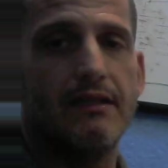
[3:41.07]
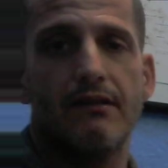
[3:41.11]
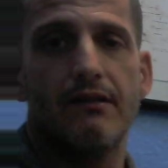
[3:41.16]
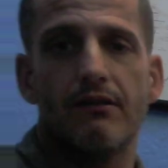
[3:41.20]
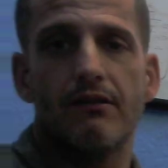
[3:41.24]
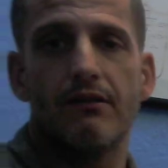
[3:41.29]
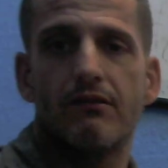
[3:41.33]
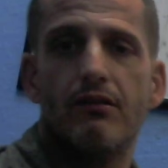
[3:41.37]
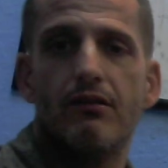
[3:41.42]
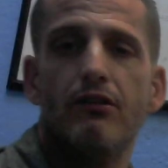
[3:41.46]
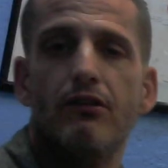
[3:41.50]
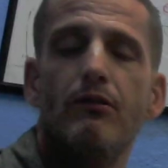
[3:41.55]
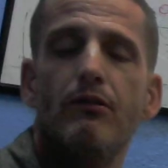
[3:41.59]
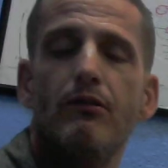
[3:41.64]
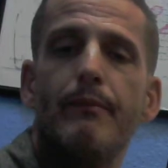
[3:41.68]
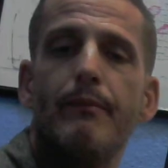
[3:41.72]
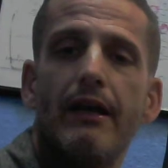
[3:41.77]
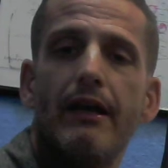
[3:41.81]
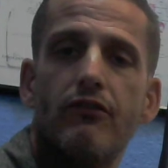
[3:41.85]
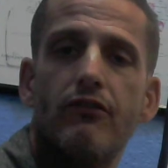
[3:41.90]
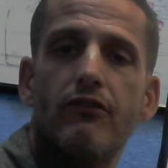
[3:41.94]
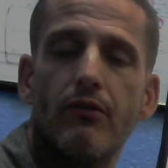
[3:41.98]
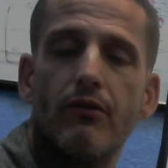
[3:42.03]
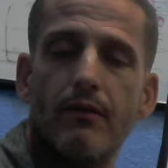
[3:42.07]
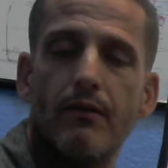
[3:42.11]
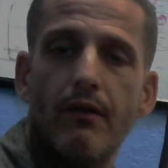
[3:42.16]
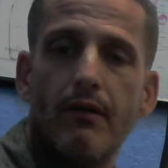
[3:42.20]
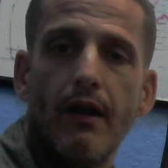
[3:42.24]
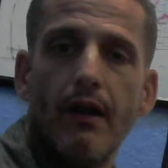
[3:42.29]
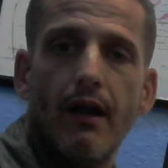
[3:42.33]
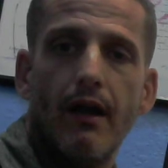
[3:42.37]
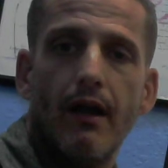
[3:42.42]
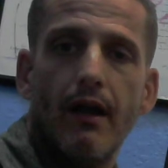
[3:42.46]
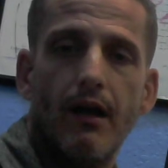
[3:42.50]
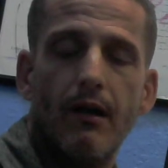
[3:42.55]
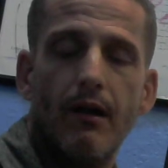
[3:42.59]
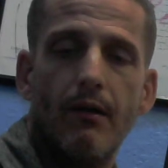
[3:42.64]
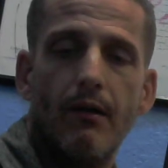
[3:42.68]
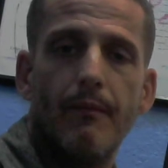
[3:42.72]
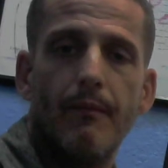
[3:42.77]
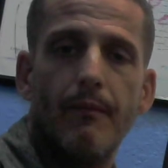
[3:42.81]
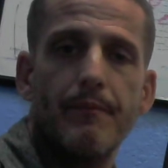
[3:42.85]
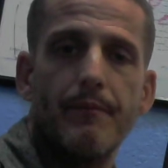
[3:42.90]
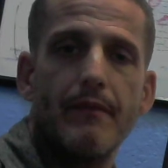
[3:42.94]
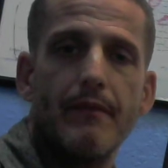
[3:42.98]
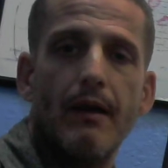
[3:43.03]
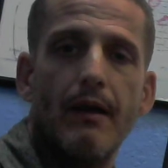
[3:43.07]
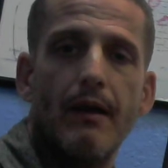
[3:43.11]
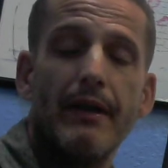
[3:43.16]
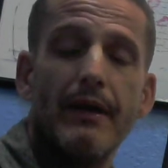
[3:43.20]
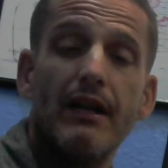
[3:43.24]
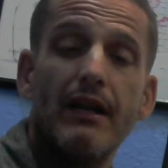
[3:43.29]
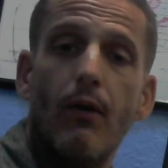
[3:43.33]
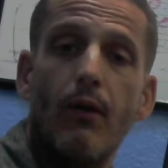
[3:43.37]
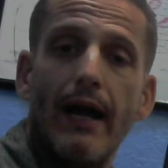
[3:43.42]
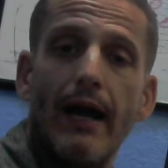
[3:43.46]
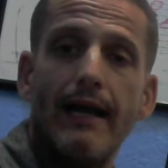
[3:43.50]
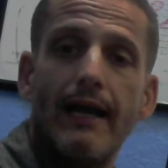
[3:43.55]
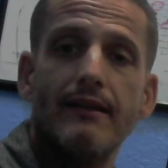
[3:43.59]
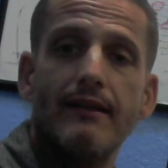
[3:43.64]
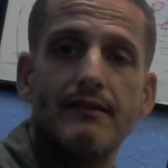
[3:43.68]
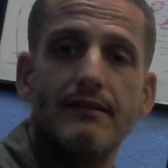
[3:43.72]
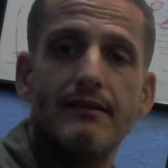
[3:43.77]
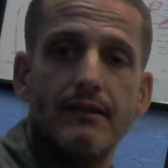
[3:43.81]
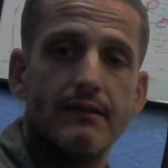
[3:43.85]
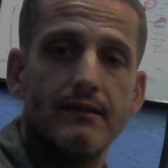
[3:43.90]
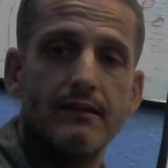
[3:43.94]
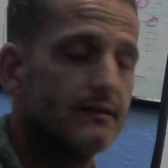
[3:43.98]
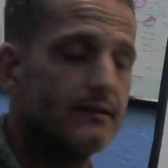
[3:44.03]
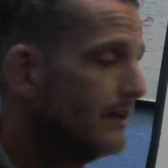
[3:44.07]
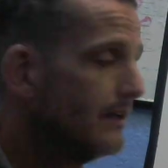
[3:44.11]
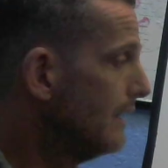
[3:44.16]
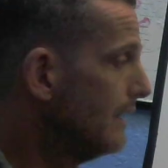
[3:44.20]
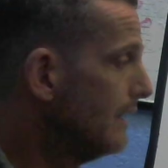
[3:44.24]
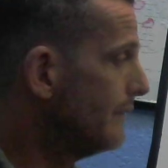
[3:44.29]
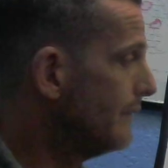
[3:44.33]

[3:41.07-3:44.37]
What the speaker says: they're two major amino acids